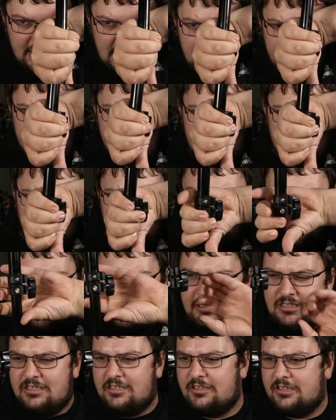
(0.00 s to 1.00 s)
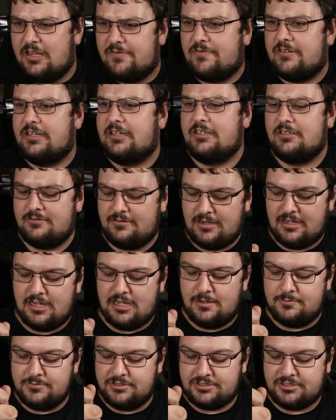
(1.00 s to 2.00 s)
gonna do something a little different here.
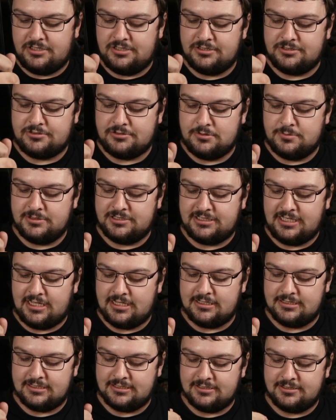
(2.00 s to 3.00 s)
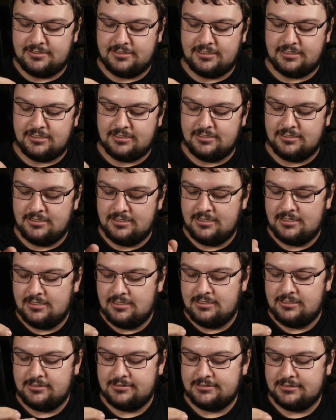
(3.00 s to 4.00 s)
I'm just gonna screw the stand into the
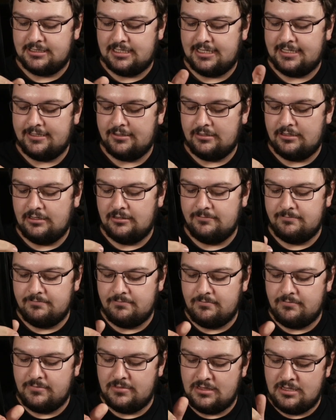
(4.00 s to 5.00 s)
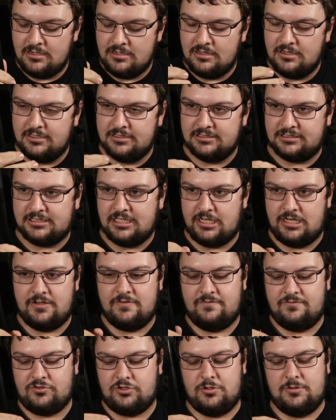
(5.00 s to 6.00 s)
light instead
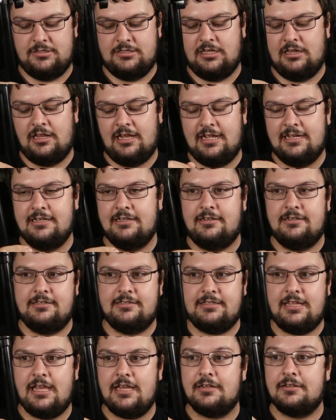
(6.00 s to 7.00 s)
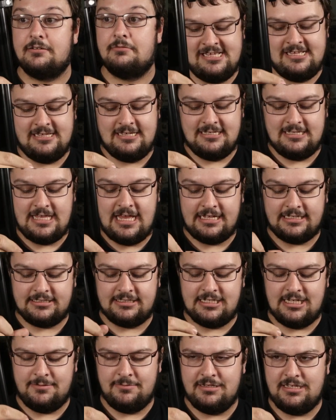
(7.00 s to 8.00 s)
of screwing the light into the stand. That
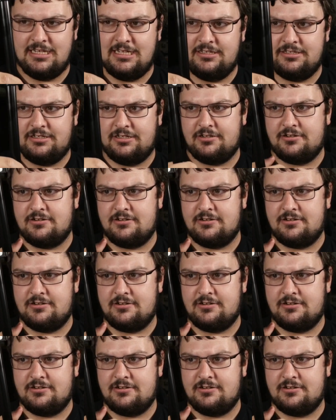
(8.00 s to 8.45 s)
seemed easier.